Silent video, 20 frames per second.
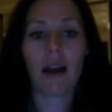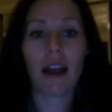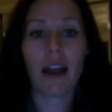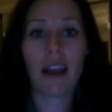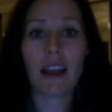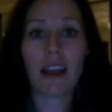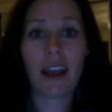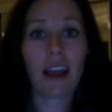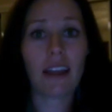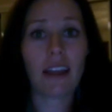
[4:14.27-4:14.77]

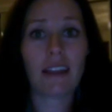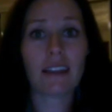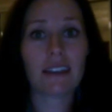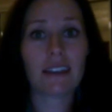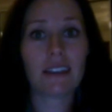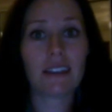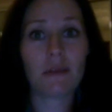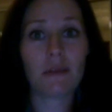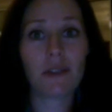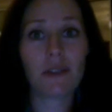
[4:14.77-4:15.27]
And again,
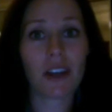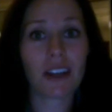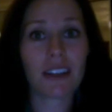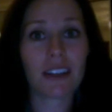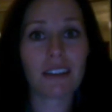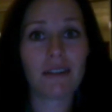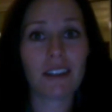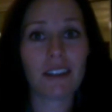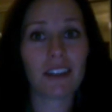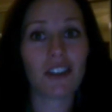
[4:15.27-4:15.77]
this is
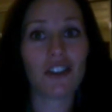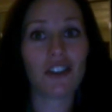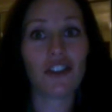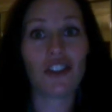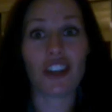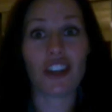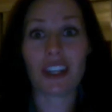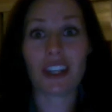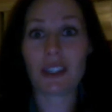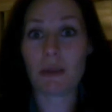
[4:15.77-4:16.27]
subjective, this is
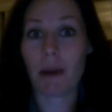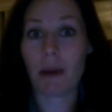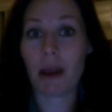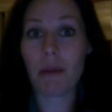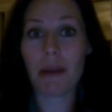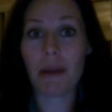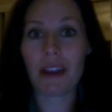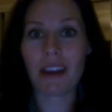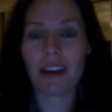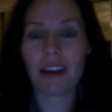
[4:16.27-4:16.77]
just my
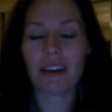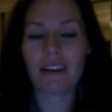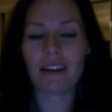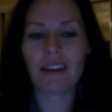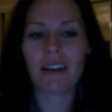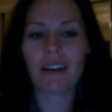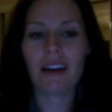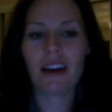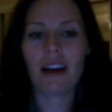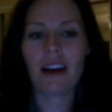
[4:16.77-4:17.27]
opinion,